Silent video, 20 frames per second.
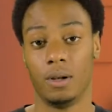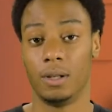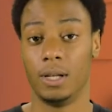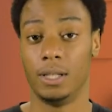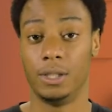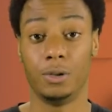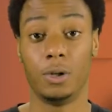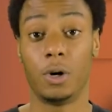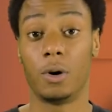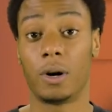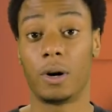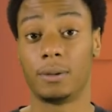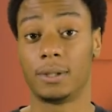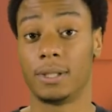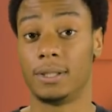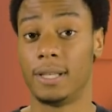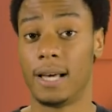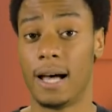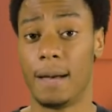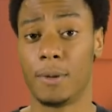Did you know there was
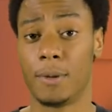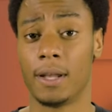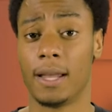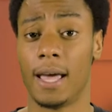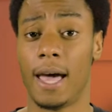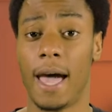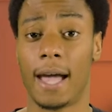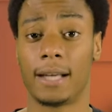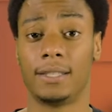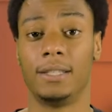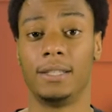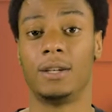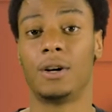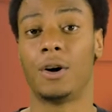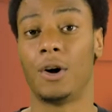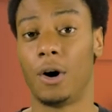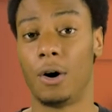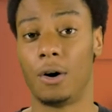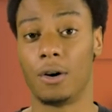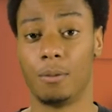a time you had to actually
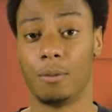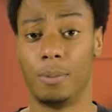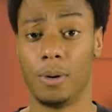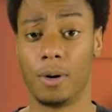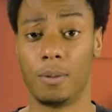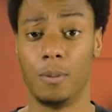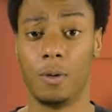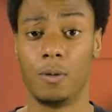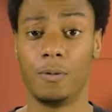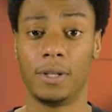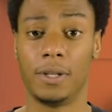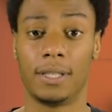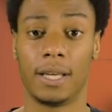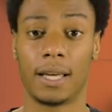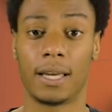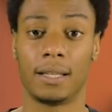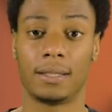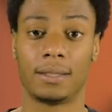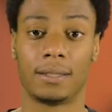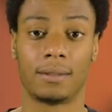call to book movie
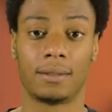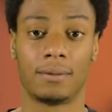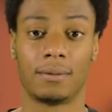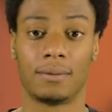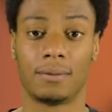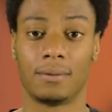tickets?